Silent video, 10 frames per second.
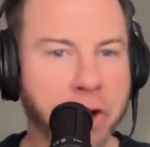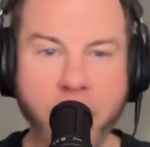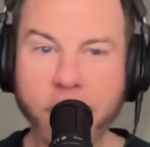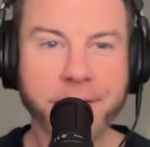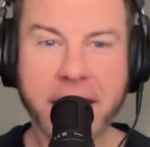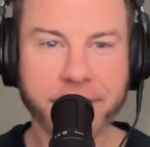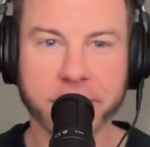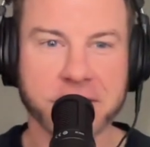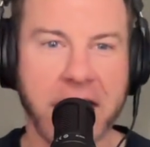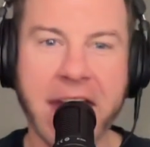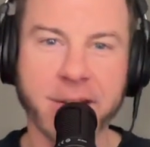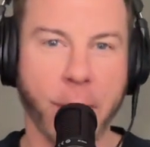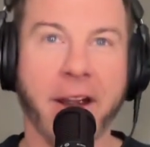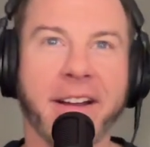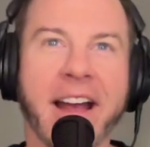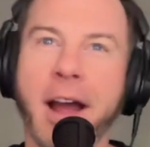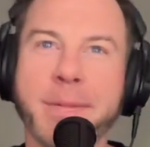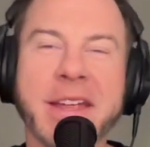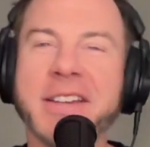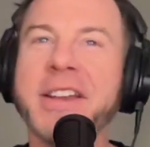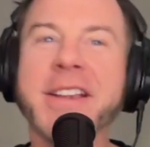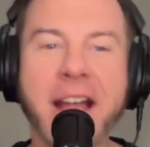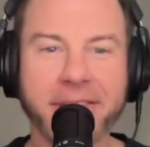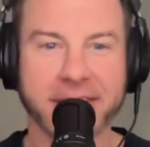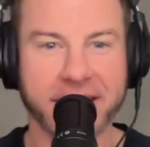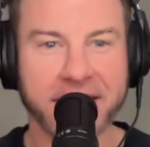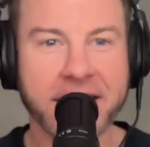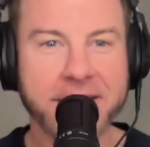no favors anywhere. I mean, nothing.